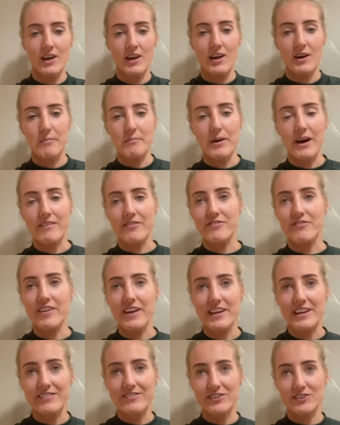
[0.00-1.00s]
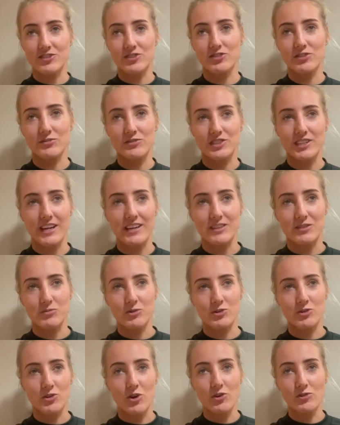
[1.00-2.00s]
My favourite subject
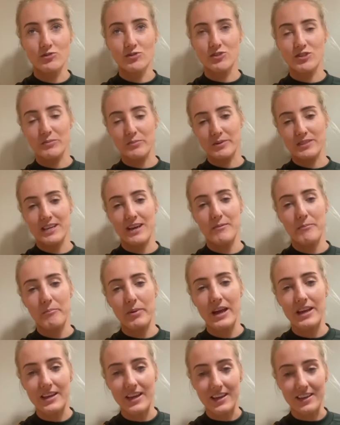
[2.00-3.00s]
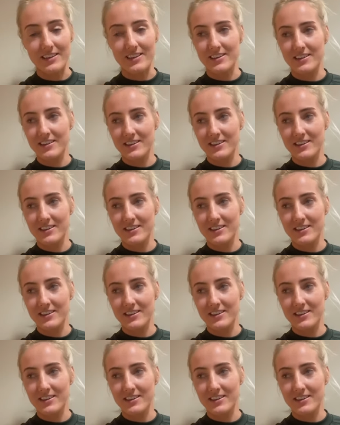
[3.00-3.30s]
was 100% PE.